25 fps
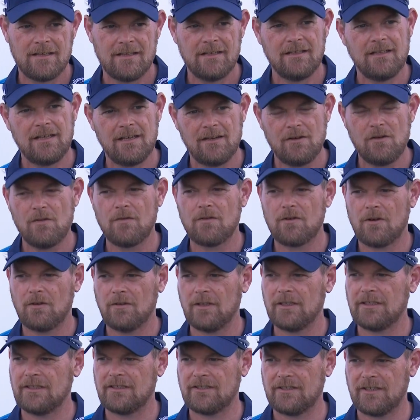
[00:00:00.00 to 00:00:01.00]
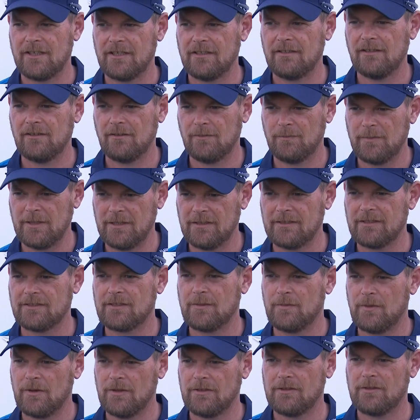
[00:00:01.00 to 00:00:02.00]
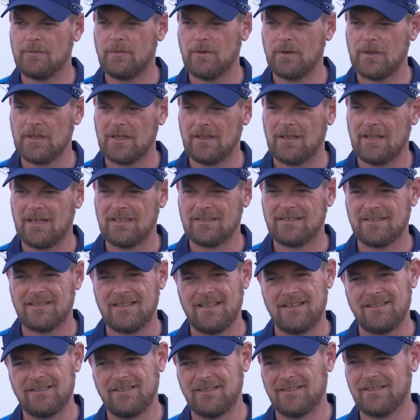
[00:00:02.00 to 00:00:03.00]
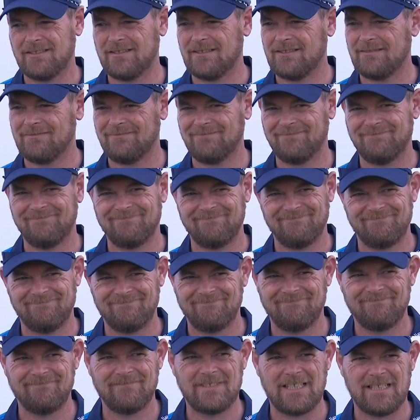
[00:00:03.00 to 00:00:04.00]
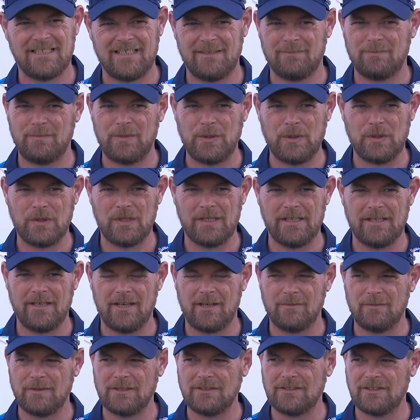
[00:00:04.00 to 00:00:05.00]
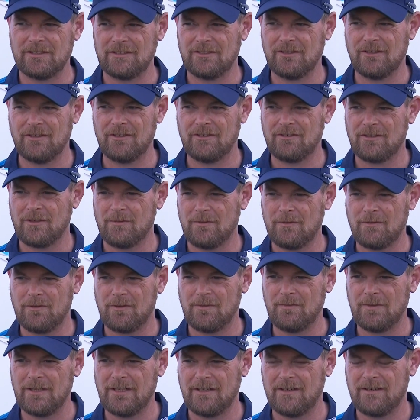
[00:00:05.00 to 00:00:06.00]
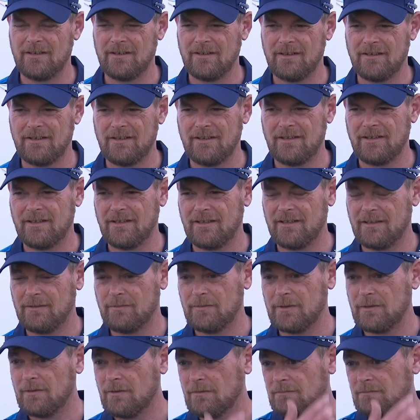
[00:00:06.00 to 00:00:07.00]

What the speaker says: Yeah, overall, like you say, a little bit disappointed to bogey the last. Kind of just poor layup and just got in trouble from there. But